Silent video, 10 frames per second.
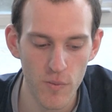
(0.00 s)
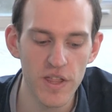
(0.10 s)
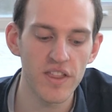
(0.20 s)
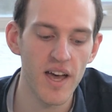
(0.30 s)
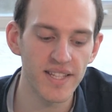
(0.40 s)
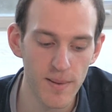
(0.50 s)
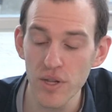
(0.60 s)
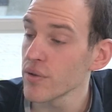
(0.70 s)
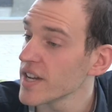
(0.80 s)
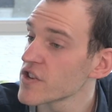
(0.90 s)
With stem
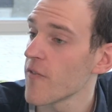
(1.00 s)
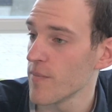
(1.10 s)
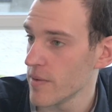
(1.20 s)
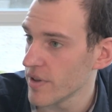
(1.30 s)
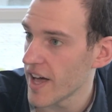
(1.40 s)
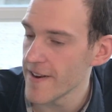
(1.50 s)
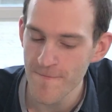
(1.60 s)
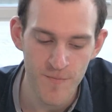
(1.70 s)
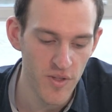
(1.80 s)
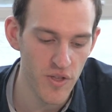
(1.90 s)
cell donation from the blood,
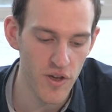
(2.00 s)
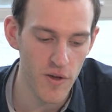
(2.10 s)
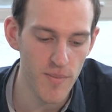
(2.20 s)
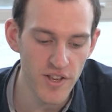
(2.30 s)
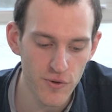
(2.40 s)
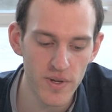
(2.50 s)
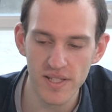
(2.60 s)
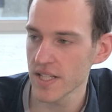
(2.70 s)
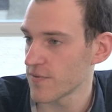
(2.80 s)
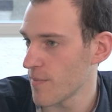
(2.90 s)
the major
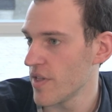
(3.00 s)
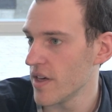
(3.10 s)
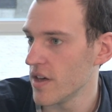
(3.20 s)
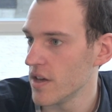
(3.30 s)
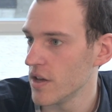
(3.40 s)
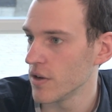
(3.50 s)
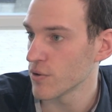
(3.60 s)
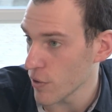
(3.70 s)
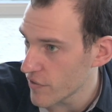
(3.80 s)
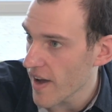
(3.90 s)
risk is from the
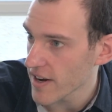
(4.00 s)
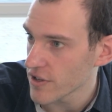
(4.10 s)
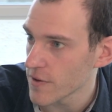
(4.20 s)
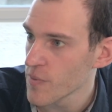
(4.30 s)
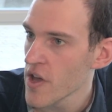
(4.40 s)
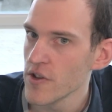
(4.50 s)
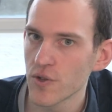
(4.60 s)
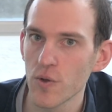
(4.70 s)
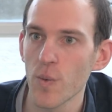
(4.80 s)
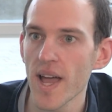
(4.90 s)
growth factor.
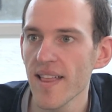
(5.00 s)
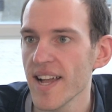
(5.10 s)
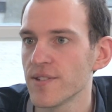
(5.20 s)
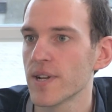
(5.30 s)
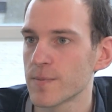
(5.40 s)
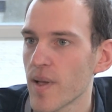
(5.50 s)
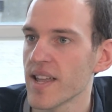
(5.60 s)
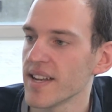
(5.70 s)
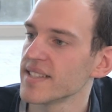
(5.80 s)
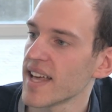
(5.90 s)
So the way I like to
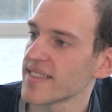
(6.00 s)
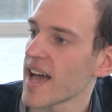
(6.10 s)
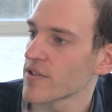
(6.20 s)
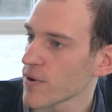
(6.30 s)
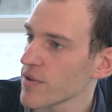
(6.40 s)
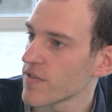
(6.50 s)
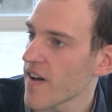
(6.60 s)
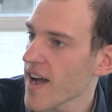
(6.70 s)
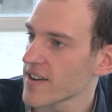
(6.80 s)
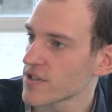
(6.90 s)
explain it is that that growth
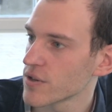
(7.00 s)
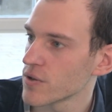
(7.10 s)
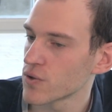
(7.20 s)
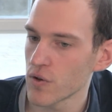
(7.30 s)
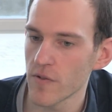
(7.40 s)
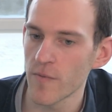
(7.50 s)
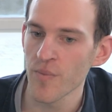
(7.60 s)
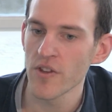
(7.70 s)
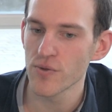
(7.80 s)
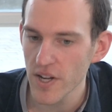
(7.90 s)
factor sort of
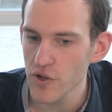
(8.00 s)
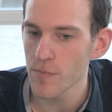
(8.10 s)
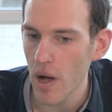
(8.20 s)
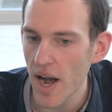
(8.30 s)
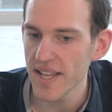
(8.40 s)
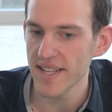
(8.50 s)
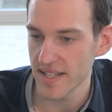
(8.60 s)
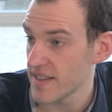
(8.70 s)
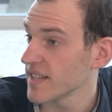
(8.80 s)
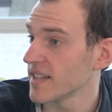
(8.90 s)
tricks your body into
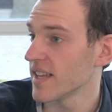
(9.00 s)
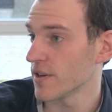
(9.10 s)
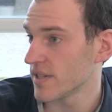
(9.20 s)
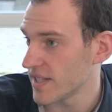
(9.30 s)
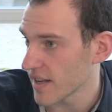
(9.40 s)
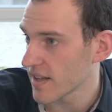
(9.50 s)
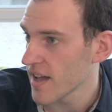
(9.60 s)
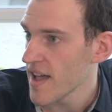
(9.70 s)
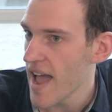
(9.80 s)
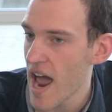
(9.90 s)
thinking that you're sick.
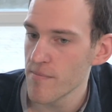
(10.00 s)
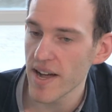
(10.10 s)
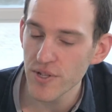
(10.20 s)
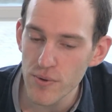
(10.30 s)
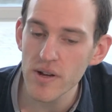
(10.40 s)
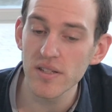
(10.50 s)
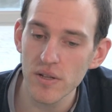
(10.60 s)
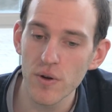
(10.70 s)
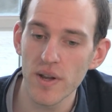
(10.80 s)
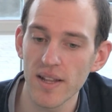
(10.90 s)
And by doing
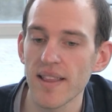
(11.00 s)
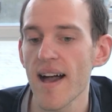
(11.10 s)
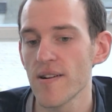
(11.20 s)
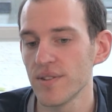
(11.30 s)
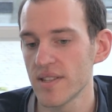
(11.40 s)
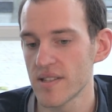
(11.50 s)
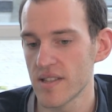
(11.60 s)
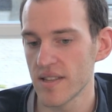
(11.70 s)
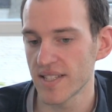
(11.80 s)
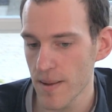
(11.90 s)
so, it allows
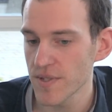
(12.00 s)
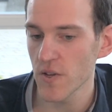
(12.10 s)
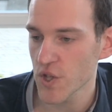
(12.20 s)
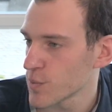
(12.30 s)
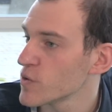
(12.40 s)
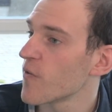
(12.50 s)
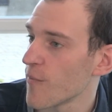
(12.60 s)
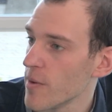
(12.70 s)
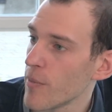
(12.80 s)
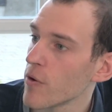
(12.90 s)
the stem cells to move from
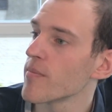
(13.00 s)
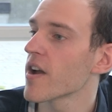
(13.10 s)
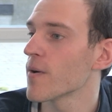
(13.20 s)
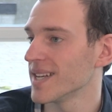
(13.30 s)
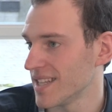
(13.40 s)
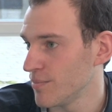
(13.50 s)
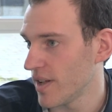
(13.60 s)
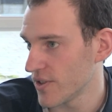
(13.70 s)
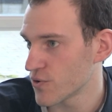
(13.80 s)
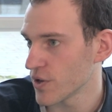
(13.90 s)
the bone marrow into the
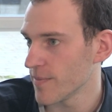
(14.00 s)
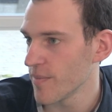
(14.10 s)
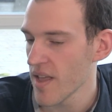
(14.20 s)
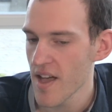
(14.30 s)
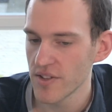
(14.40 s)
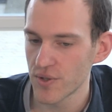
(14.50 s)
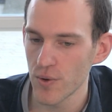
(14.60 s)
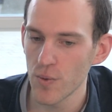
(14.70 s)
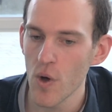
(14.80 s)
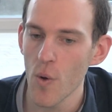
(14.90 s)
bloodstream.
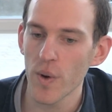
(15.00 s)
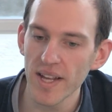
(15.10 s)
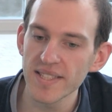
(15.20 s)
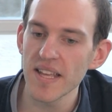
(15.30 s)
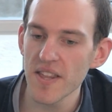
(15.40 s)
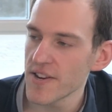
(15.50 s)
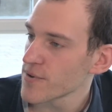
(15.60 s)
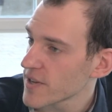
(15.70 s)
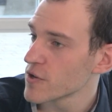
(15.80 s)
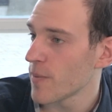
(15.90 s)
So when I say that it
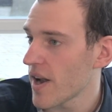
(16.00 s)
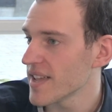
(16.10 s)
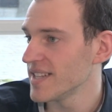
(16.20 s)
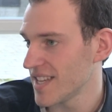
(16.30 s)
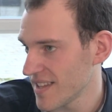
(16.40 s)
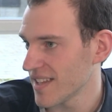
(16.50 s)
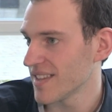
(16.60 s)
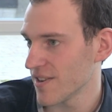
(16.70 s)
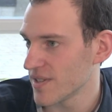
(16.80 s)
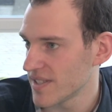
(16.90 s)
tricks your body into thinking
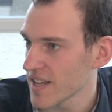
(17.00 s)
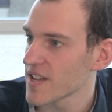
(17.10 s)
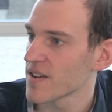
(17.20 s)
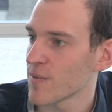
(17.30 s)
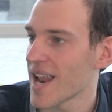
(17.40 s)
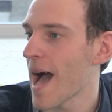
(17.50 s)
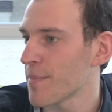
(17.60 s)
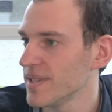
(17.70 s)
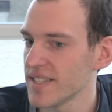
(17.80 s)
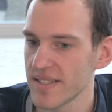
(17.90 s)
that you're sick, what
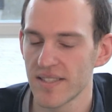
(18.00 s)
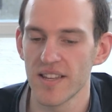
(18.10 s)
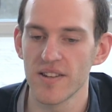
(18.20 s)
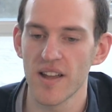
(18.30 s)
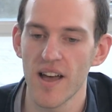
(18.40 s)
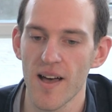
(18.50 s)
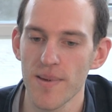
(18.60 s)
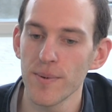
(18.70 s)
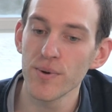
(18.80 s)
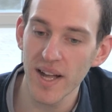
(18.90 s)
happens is that
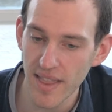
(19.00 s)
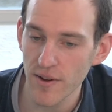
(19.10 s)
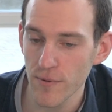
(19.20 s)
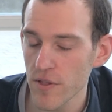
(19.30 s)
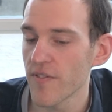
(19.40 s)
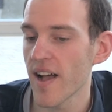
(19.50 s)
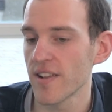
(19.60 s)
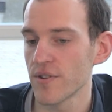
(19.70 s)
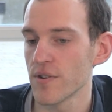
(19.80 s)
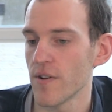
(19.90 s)
people who get that growth
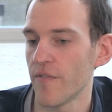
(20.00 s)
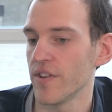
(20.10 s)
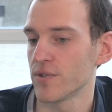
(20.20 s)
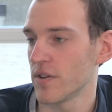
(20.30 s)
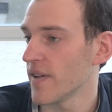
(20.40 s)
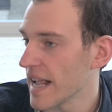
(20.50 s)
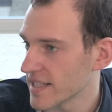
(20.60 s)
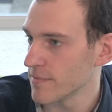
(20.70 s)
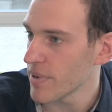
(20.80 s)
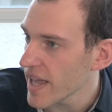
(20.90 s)
factor feel sort of aches
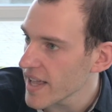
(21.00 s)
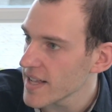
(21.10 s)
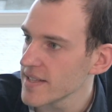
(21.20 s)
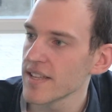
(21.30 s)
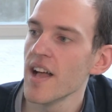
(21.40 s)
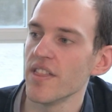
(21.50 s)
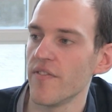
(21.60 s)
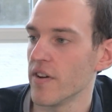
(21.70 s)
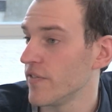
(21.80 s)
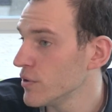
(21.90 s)
and pains, they
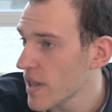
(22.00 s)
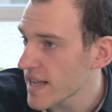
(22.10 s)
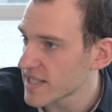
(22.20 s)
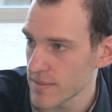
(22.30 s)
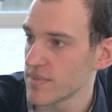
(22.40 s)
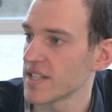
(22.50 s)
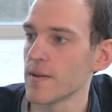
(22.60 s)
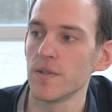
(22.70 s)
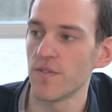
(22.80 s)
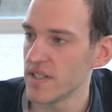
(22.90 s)
feel flu-like
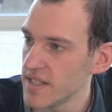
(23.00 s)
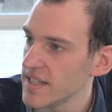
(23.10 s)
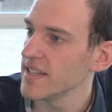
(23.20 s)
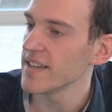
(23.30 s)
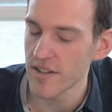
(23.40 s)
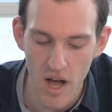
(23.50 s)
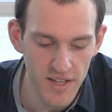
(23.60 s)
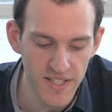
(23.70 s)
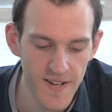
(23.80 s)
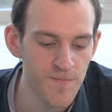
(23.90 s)
symptoms, fatigue,
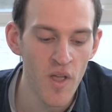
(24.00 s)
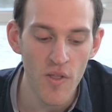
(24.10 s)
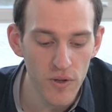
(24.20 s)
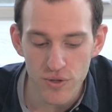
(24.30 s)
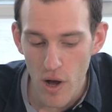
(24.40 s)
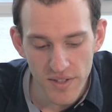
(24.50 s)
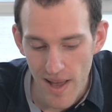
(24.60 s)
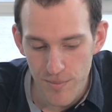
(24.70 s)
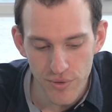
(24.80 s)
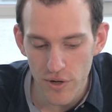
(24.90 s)
nausea. Those are all
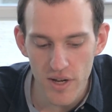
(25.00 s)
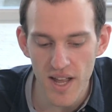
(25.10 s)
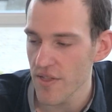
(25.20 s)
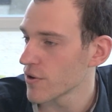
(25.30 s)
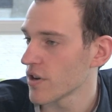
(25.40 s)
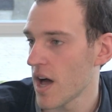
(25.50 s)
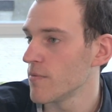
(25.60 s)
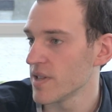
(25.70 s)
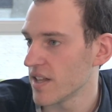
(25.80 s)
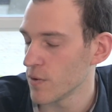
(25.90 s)
temporary and they're gone
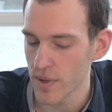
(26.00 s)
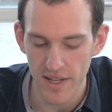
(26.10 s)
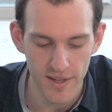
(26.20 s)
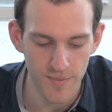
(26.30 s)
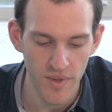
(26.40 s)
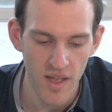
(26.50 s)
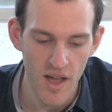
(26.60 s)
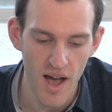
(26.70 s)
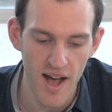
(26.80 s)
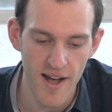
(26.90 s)
within a week.
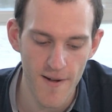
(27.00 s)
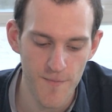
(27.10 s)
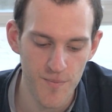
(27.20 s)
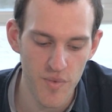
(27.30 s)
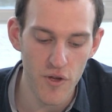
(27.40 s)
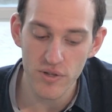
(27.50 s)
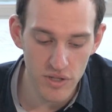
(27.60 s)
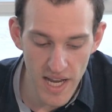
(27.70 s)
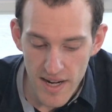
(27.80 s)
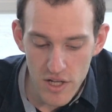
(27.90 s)
There's
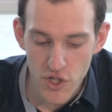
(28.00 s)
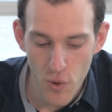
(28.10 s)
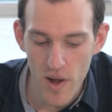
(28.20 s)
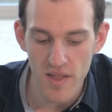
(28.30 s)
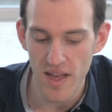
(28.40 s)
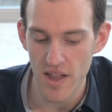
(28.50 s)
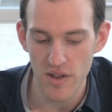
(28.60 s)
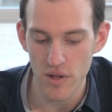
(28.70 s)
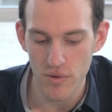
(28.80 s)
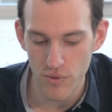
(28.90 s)
data showing that
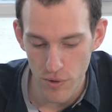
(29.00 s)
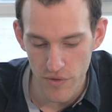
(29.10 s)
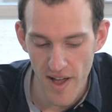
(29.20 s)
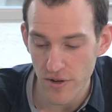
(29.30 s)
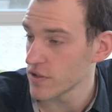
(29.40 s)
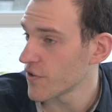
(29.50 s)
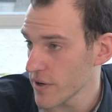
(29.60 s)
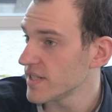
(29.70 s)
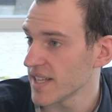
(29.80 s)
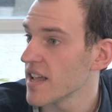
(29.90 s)
the growth factor is
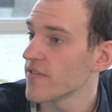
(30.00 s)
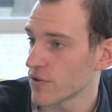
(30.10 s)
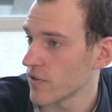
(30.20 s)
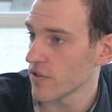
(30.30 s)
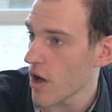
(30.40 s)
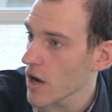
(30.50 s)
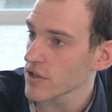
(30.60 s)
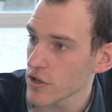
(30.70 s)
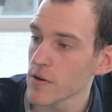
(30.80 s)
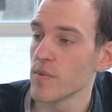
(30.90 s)
very safe sort of
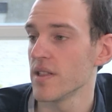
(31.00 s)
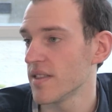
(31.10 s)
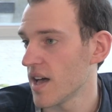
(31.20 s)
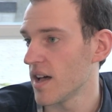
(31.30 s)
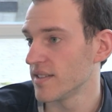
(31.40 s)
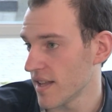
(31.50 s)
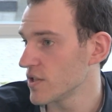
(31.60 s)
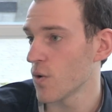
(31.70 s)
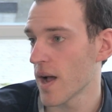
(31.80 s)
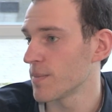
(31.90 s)
long-term, with studies
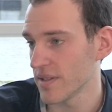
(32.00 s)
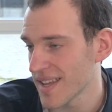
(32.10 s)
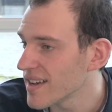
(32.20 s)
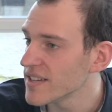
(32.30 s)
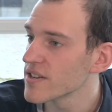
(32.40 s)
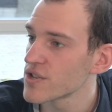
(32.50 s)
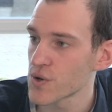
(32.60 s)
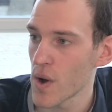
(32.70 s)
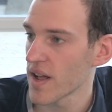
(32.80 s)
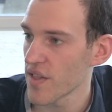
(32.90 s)
going up to 10 years
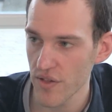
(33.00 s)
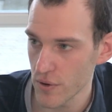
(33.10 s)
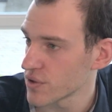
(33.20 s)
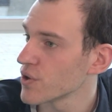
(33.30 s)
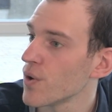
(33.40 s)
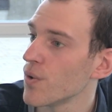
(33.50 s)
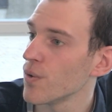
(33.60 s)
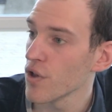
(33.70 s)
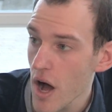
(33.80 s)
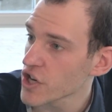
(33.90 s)
showing that there's no
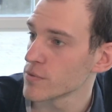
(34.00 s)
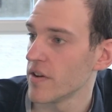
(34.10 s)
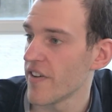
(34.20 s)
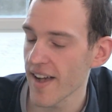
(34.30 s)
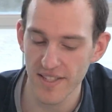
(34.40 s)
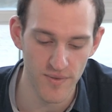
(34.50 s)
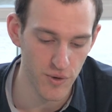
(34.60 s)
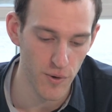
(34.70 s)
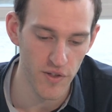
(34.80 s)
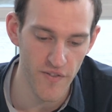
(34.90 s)
long-term effects of the
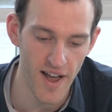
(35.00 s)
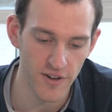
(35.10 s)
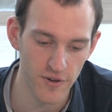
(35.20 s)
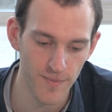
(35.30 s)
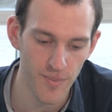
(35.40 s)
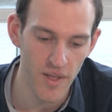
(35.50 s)
growth factor.